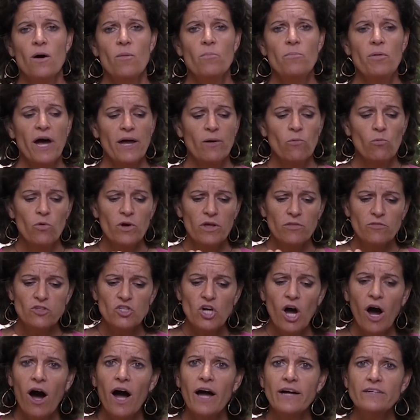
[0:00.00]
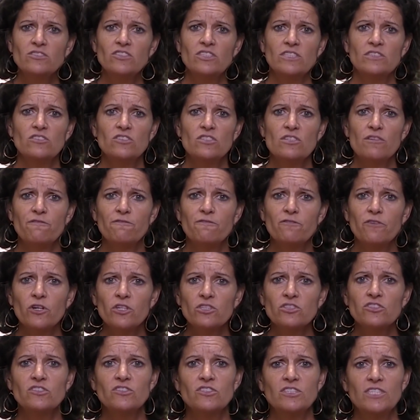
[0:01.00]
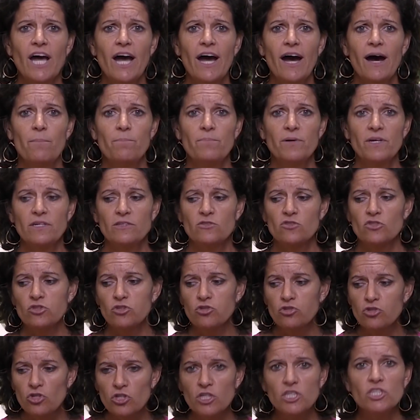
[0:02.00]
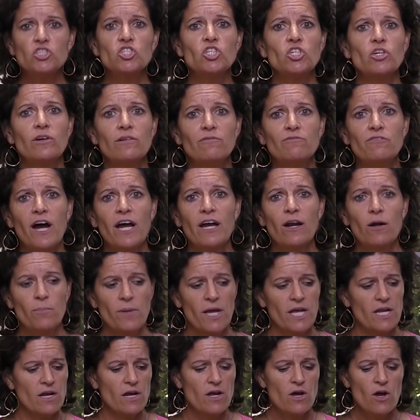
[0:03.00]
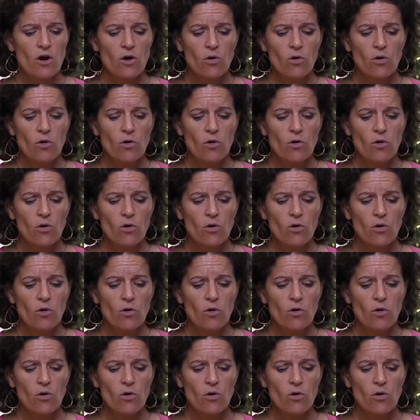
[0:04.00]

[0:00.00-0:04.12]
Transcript: But with toxins, the first step is look at your environment.